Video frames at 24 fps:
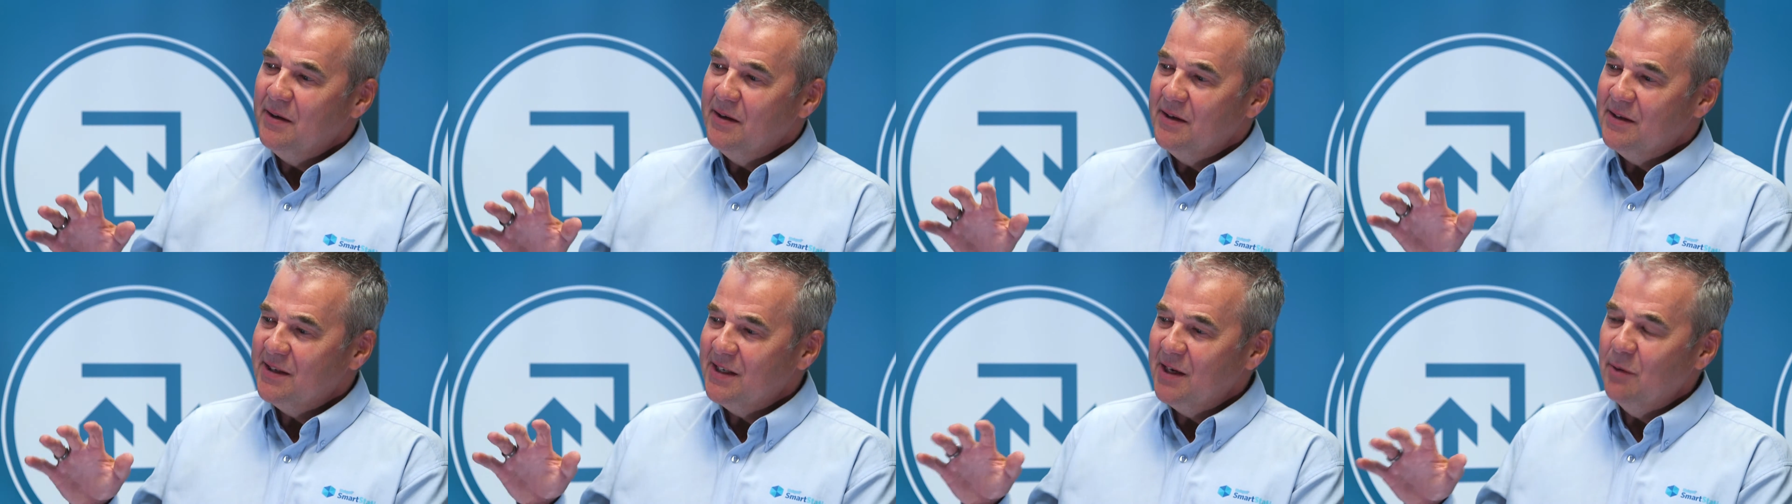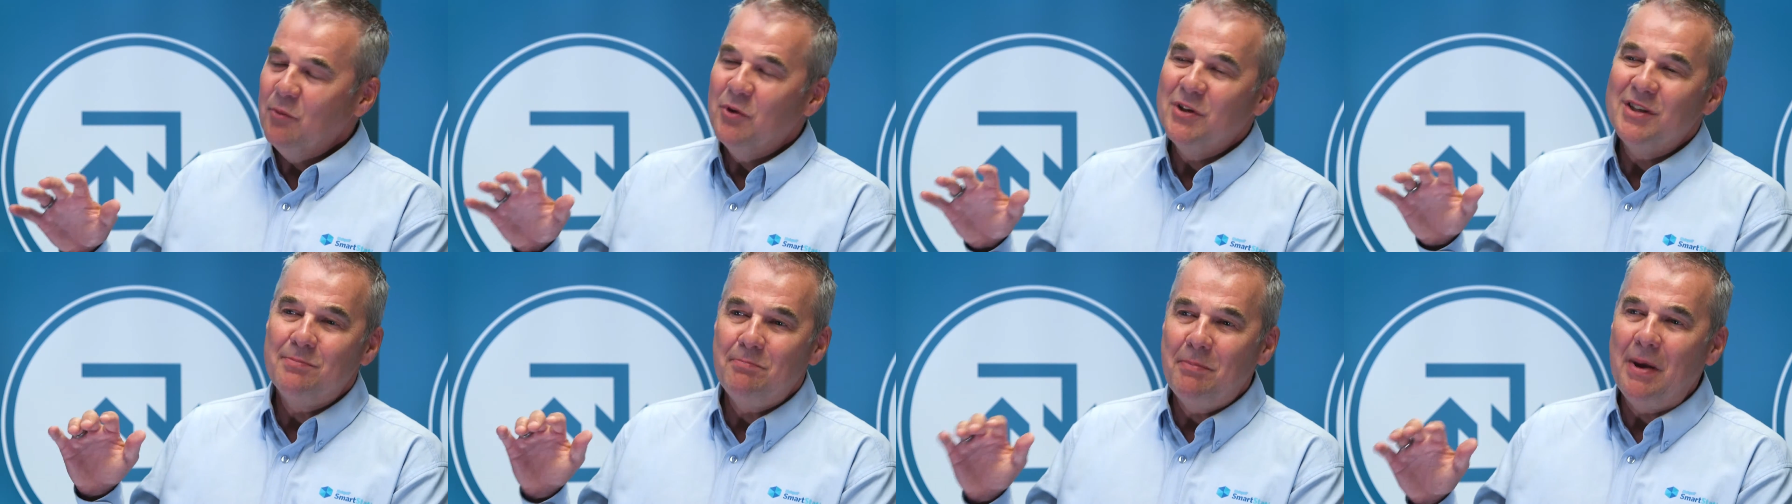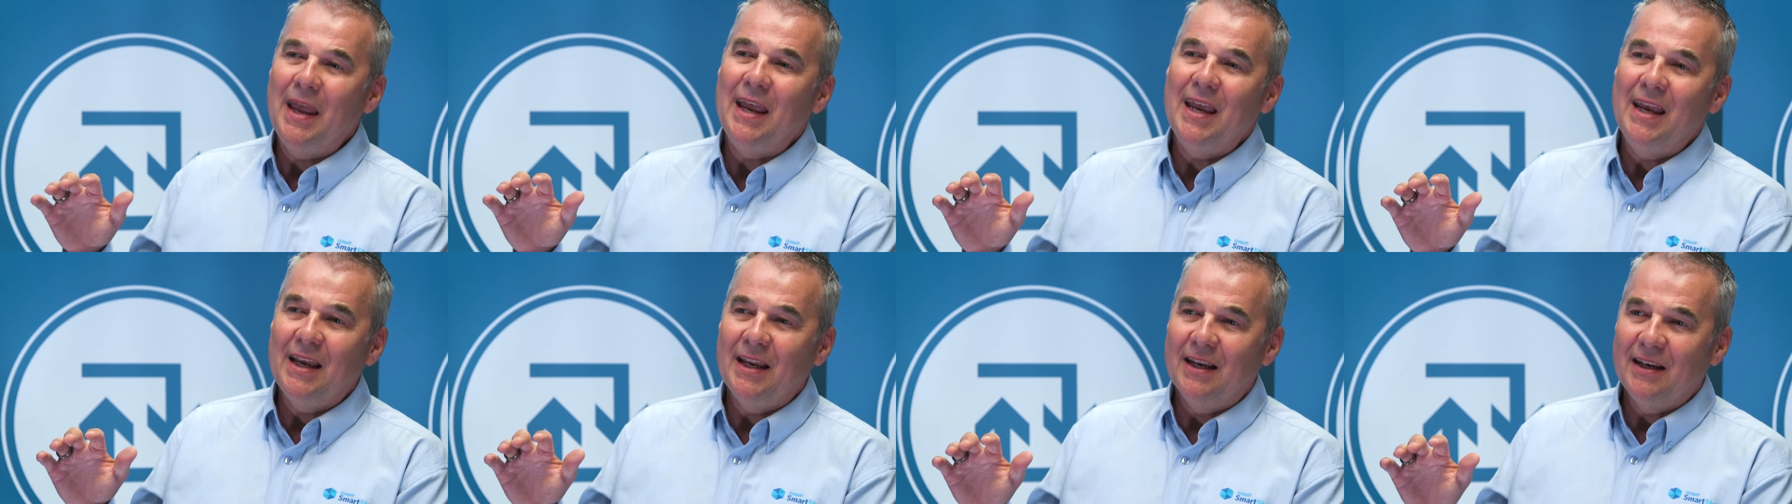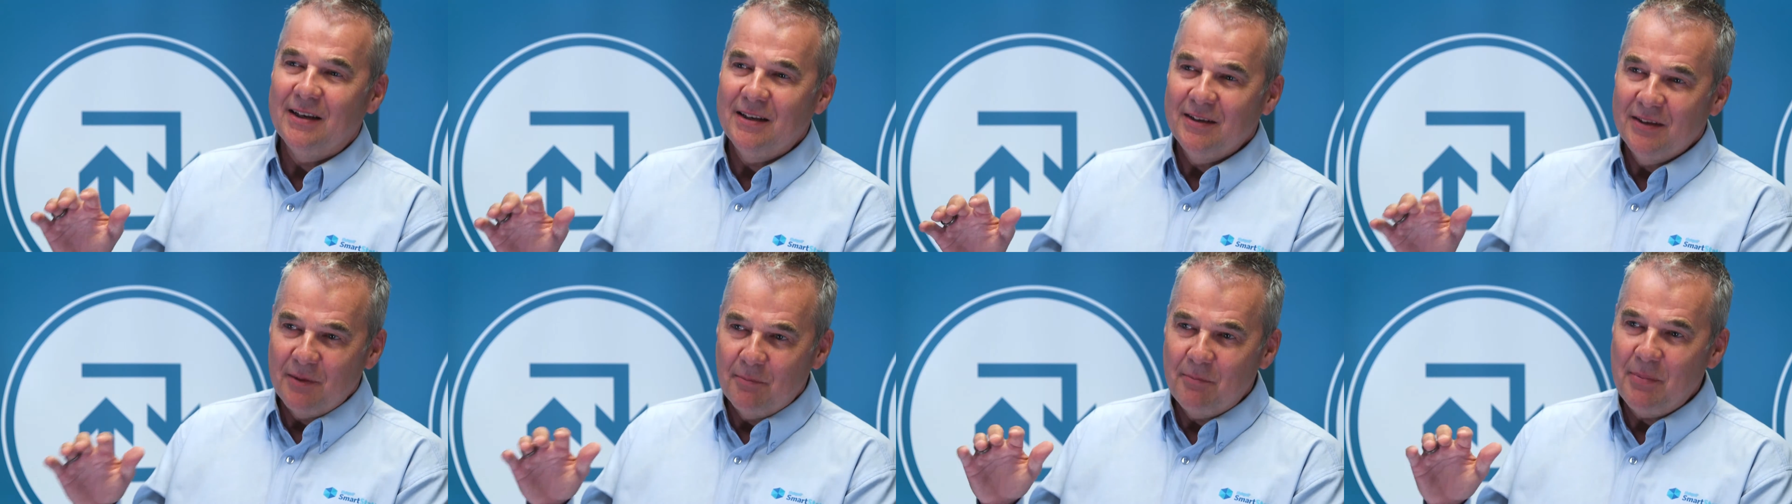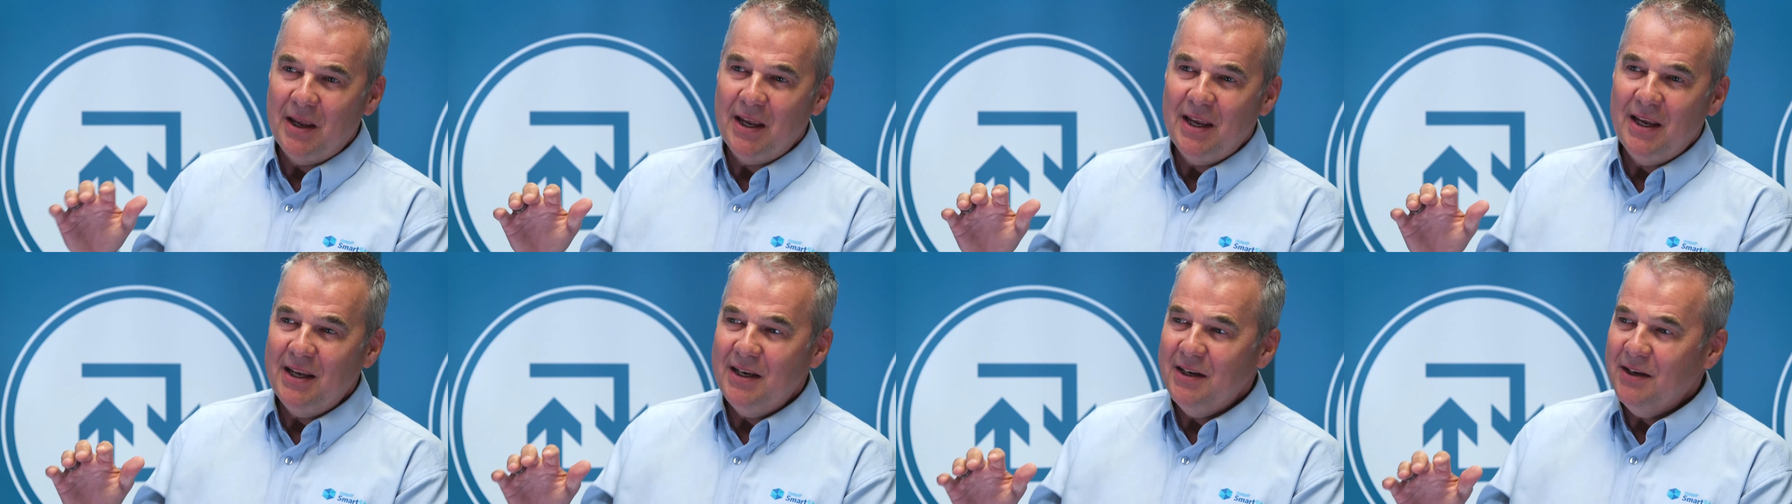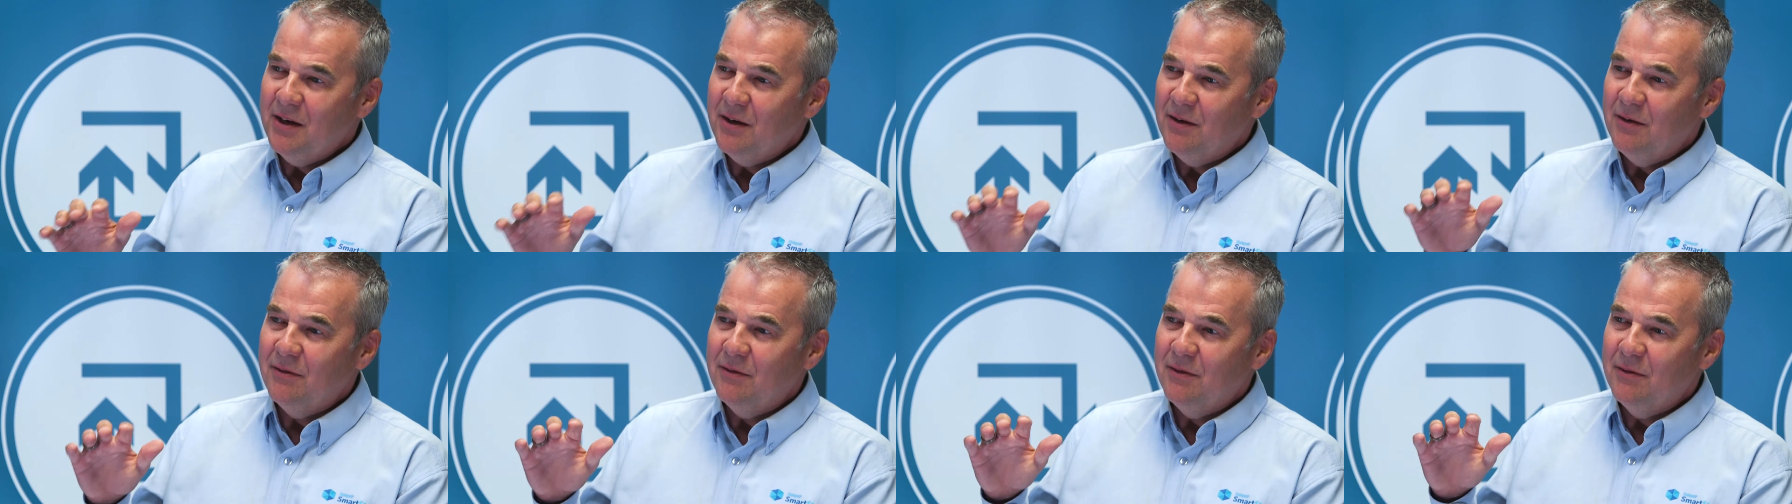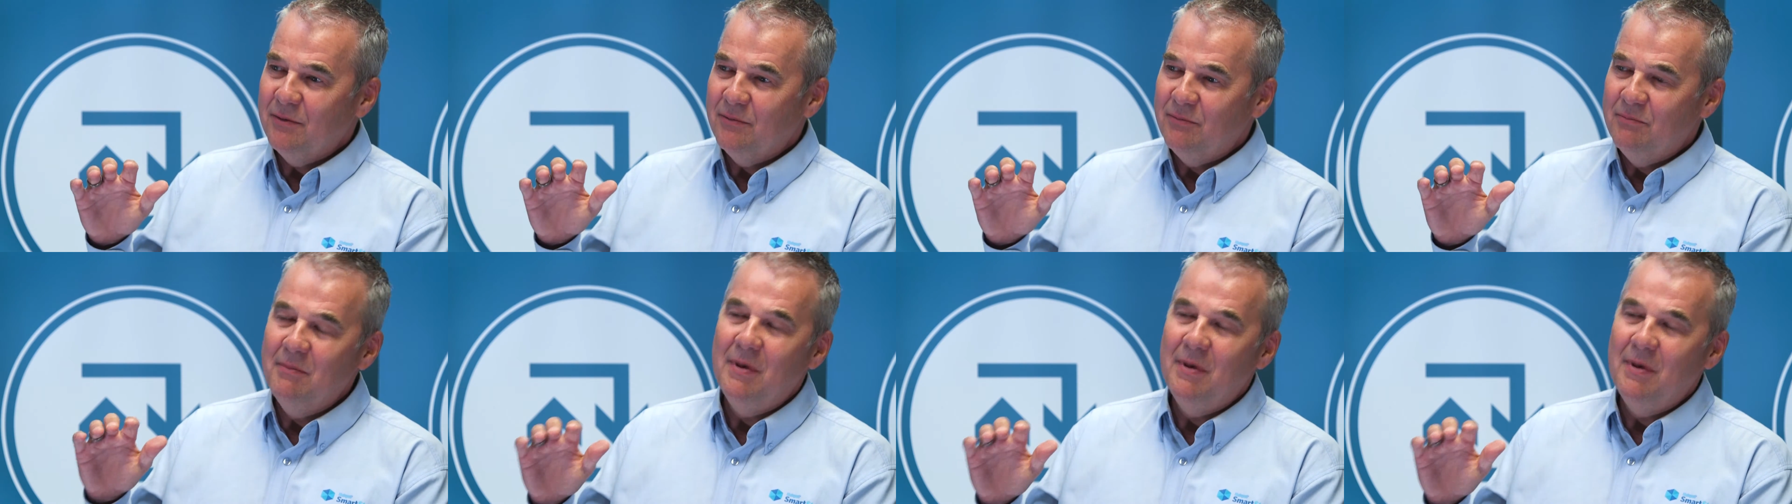someone's pain, the pain of